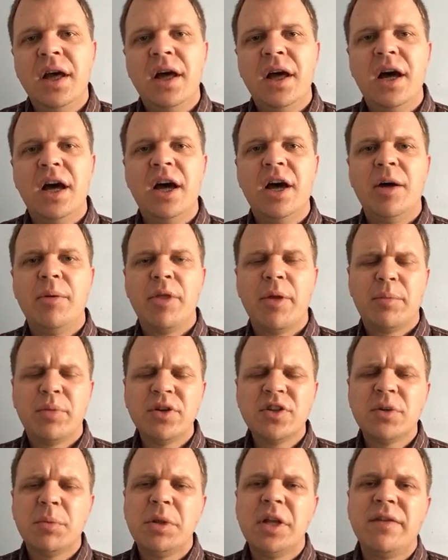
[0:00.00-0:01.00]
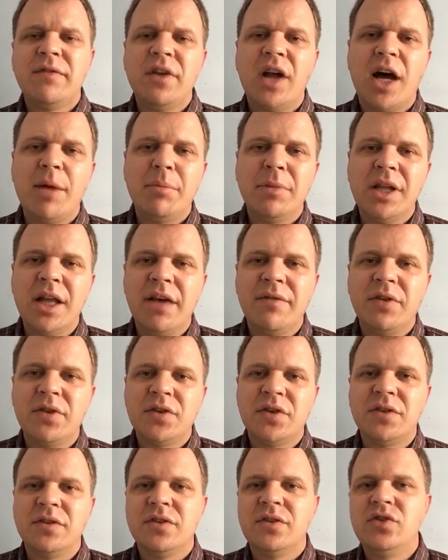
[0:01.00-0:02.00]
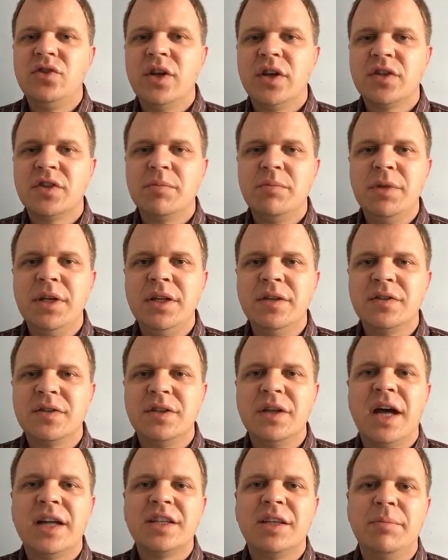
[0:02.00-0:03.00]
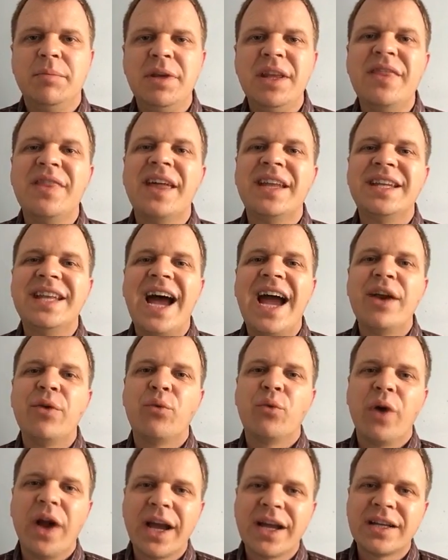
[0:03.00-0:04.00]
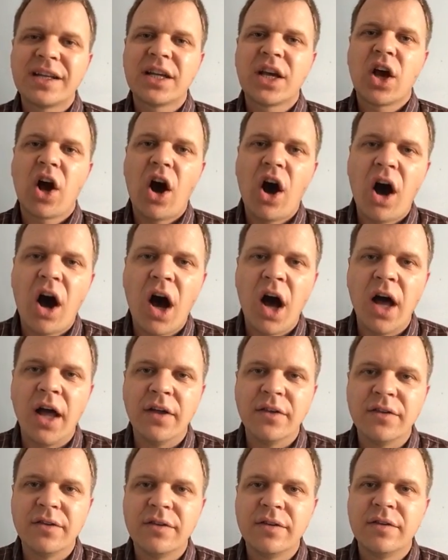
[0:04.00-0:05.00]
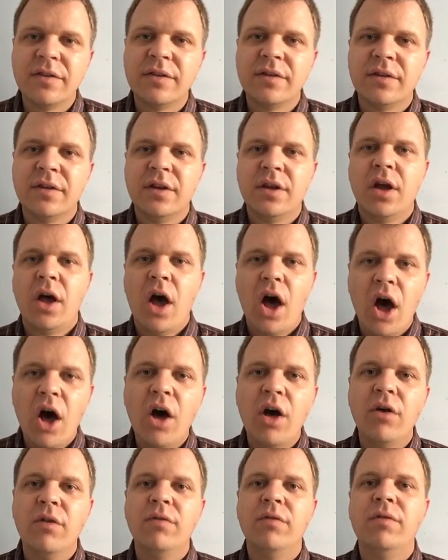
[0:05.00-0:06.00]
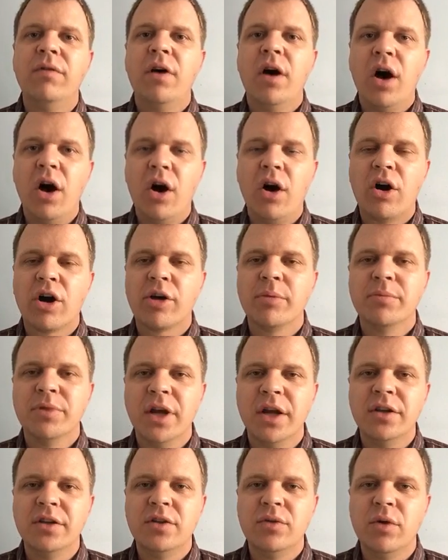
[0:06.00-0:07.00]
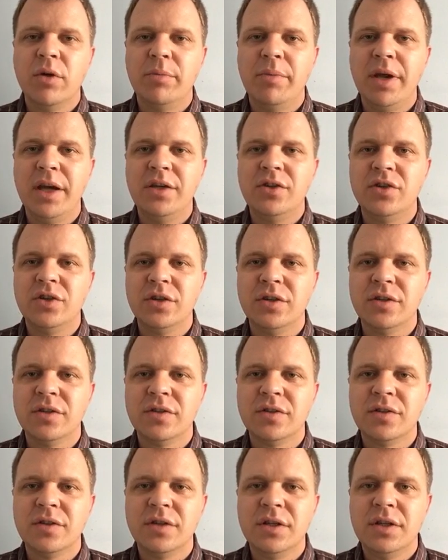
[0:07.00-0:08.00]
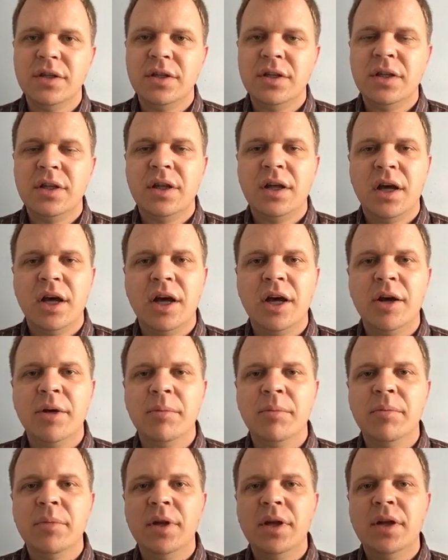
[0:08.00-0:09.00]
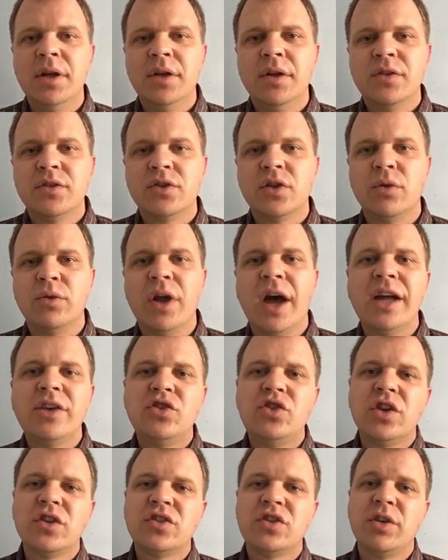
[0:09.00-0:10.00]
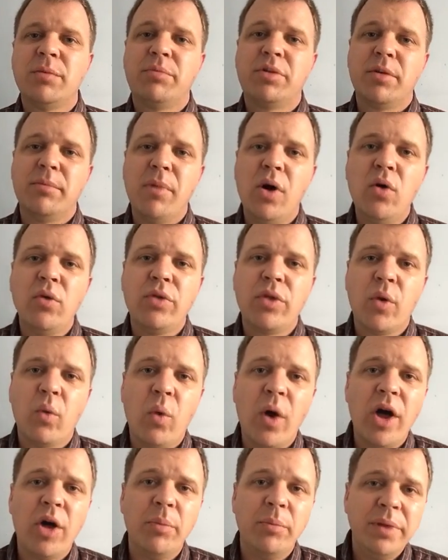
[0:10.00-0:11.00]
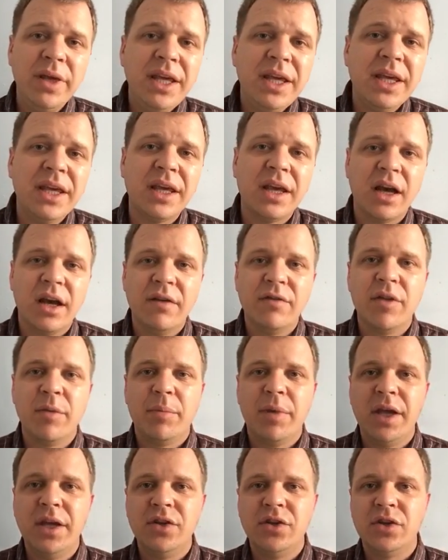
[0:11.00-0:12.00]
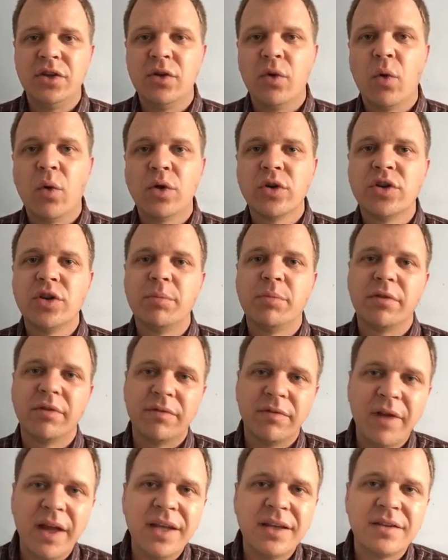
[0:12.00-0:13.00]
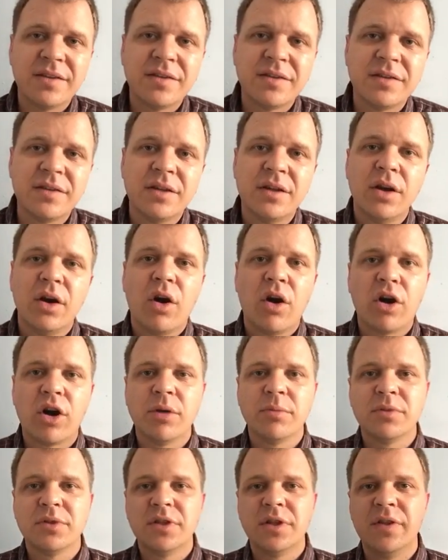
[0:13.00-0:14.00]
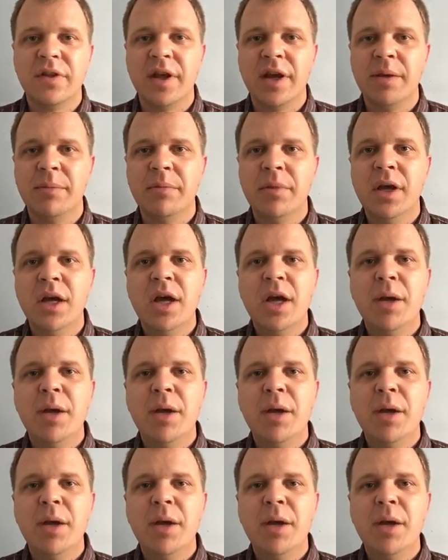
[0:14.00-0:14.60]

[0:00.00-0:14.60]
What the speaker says: The principle of non-maleficence just means not to be the direct cause of a harm done to a patient. So not just to promote the well-being of the patient or to prevent harms to them,